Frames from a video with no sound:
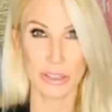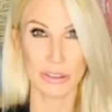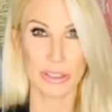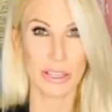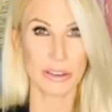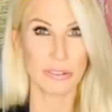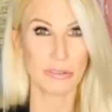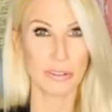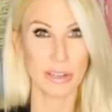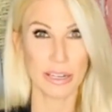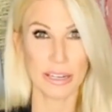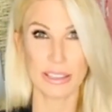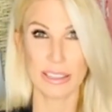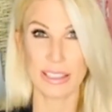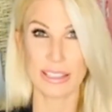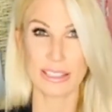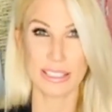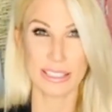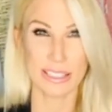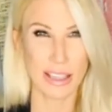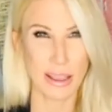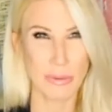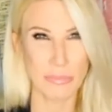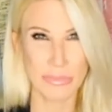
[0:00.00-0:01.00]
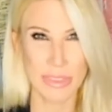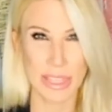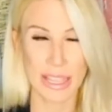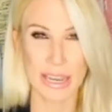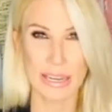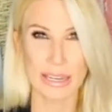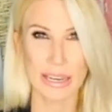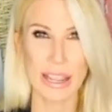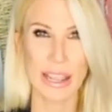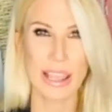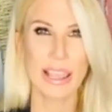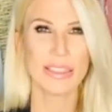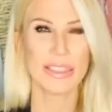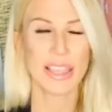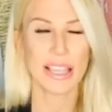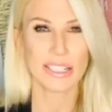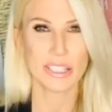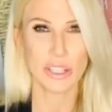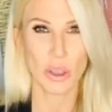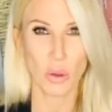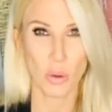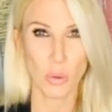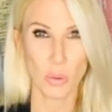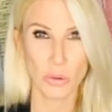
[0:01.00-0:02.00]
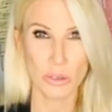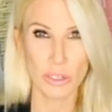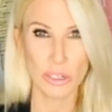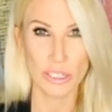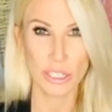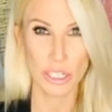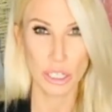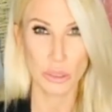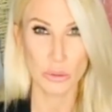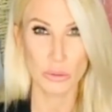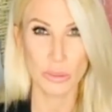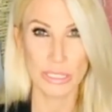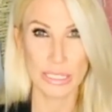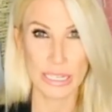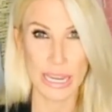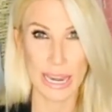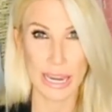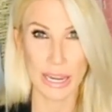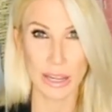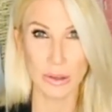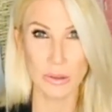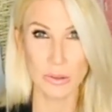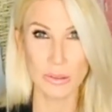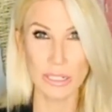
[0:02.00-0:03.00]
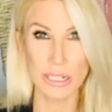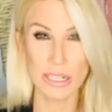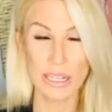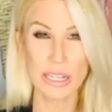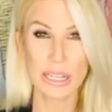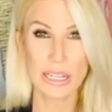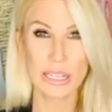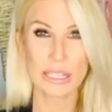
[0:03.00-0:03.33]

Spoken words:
Get rid of the something that's holding you down,